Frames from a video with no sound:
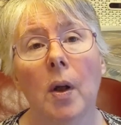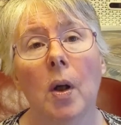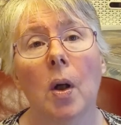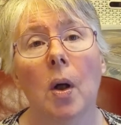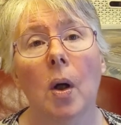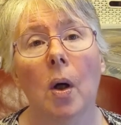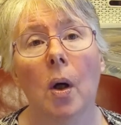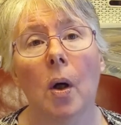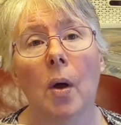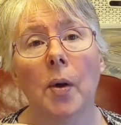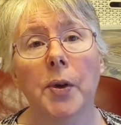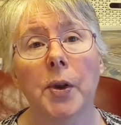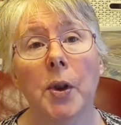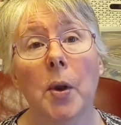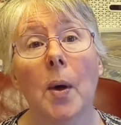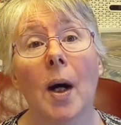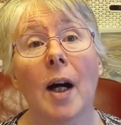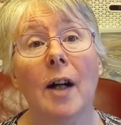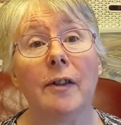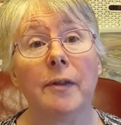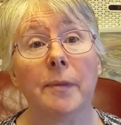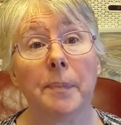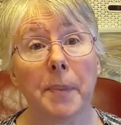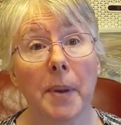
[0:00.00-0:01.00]
or you
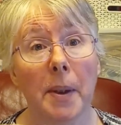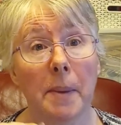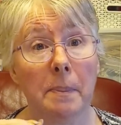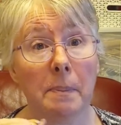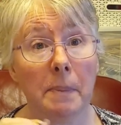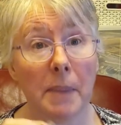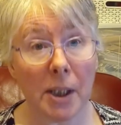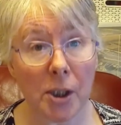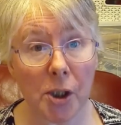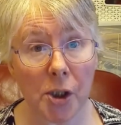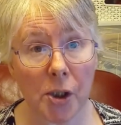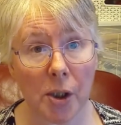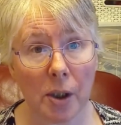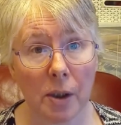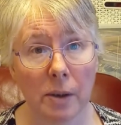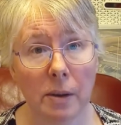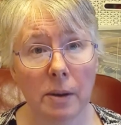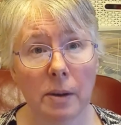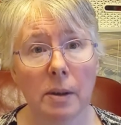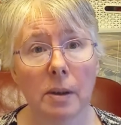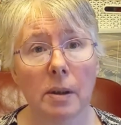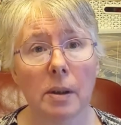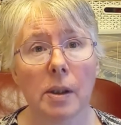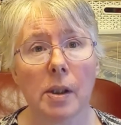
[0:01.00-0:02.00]
have
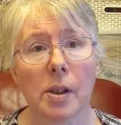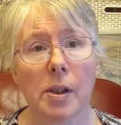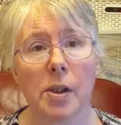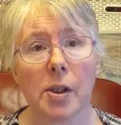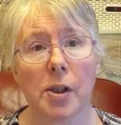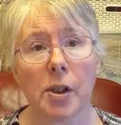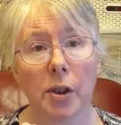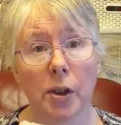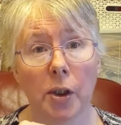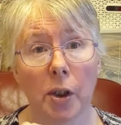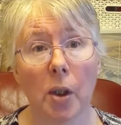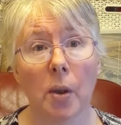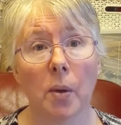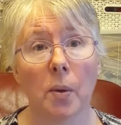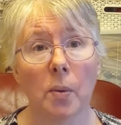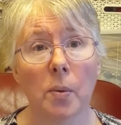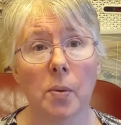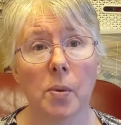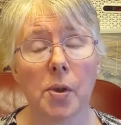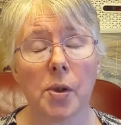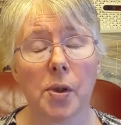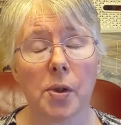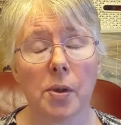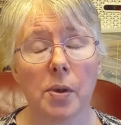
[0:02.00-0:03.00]
permission to
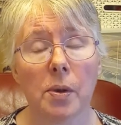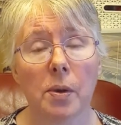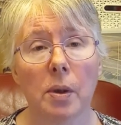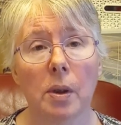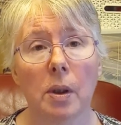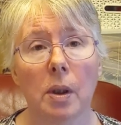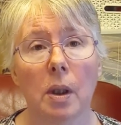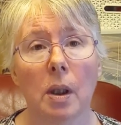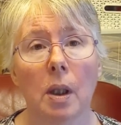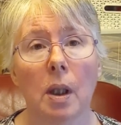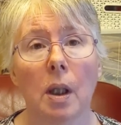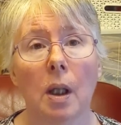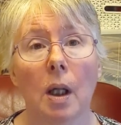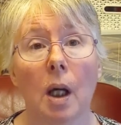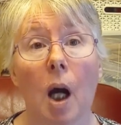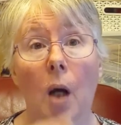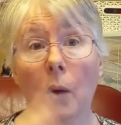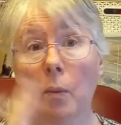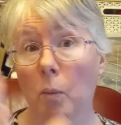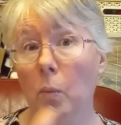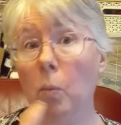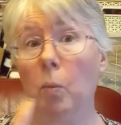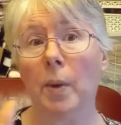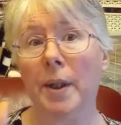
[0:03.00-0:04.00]
use,
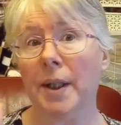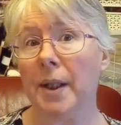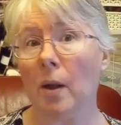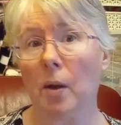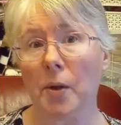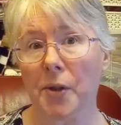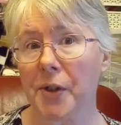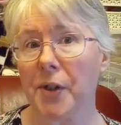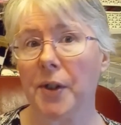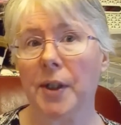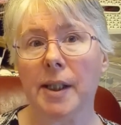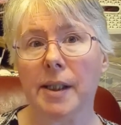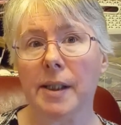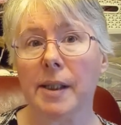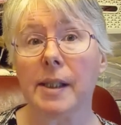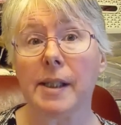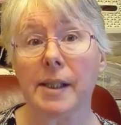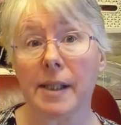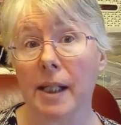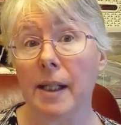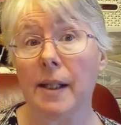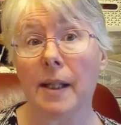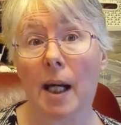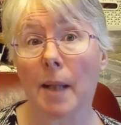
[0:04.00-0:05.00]
and we'd also need to
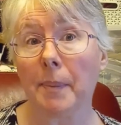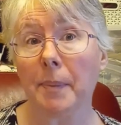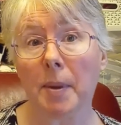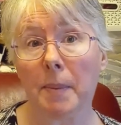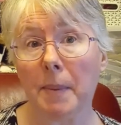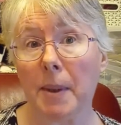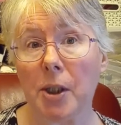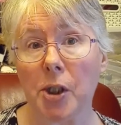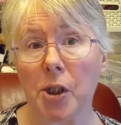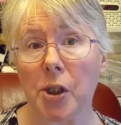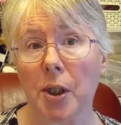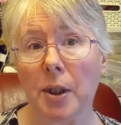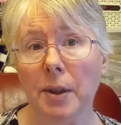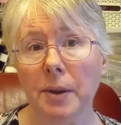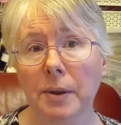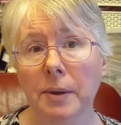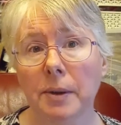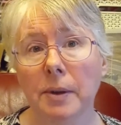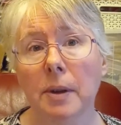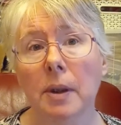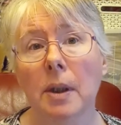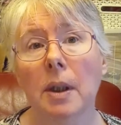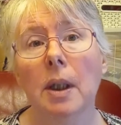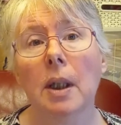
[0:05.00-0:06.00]
see that permission
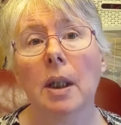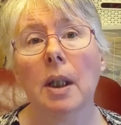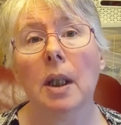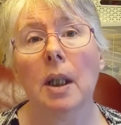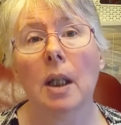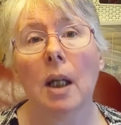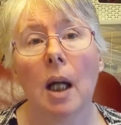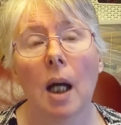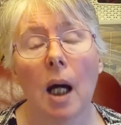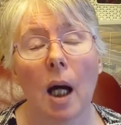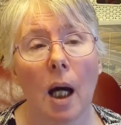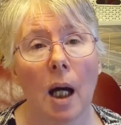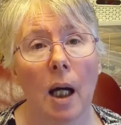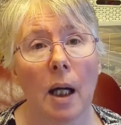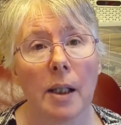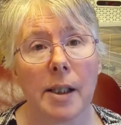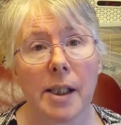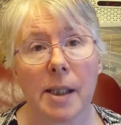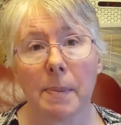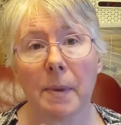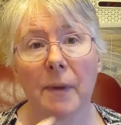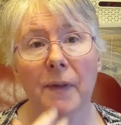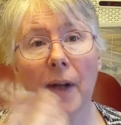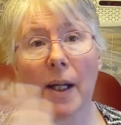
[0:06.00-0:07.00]

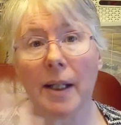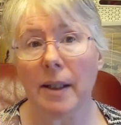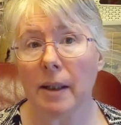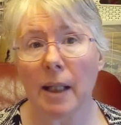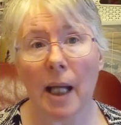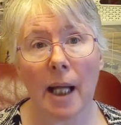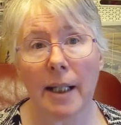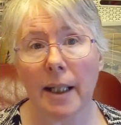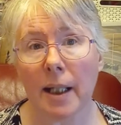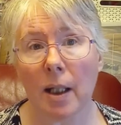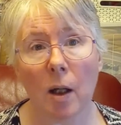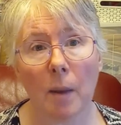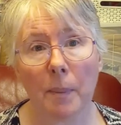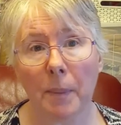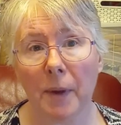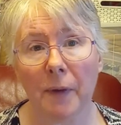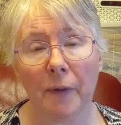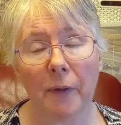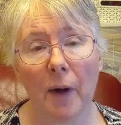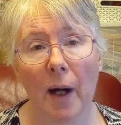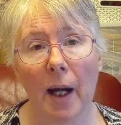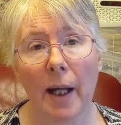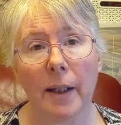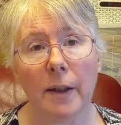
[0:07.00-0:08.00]
to prevent any
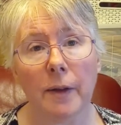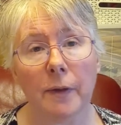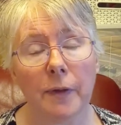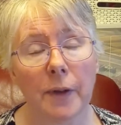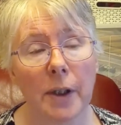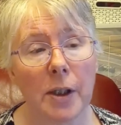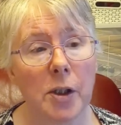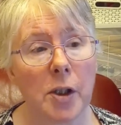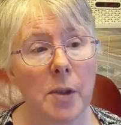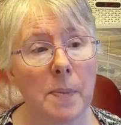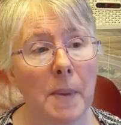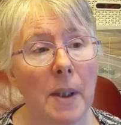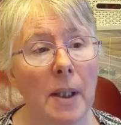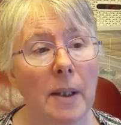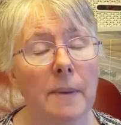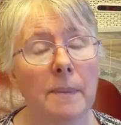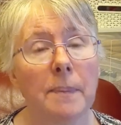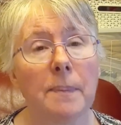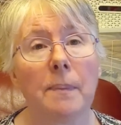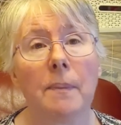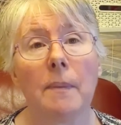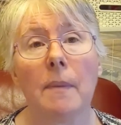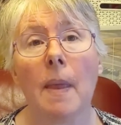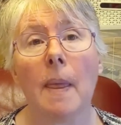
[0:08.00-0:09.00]
copyright
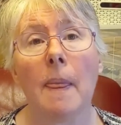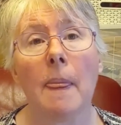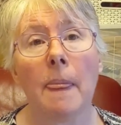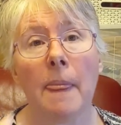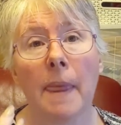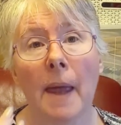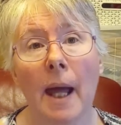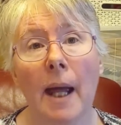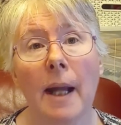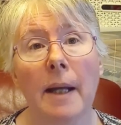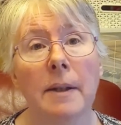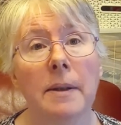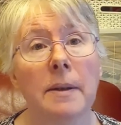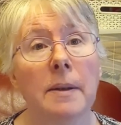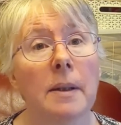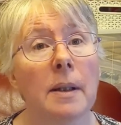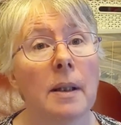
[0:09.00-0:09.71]
infringement, then